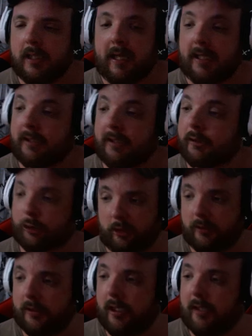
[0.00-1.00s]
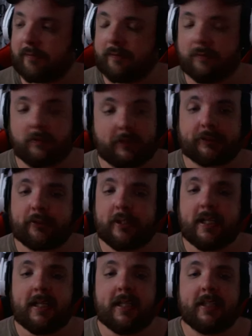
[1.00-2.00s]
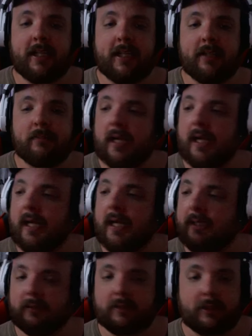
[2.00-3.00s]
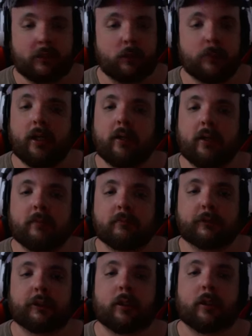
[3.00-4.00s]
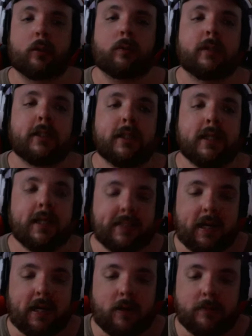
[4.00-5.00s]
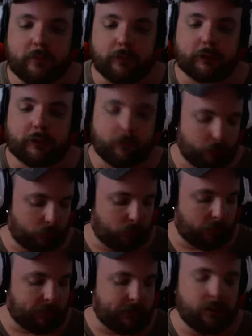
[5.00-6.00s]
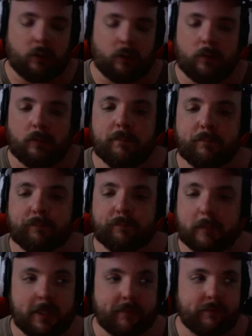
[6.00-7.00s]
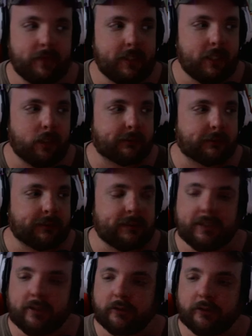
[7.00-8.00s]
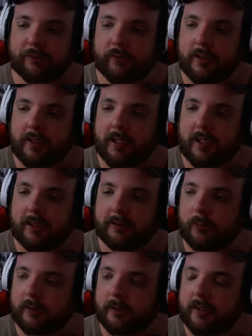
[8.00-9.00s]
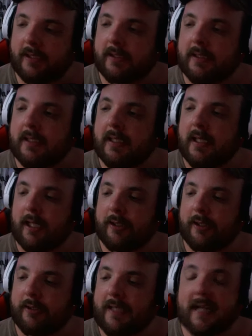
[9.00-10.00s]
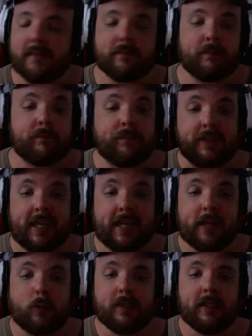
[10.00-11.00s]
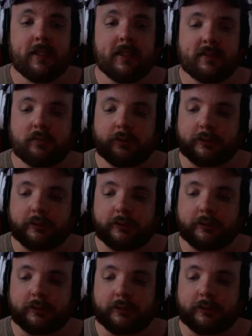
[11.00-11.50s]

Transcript: And sure enough, yesterday it came, and here we are. So now I'm able to, you know, make videos and everything else for you guys and whatnot. Other than that, that will be it.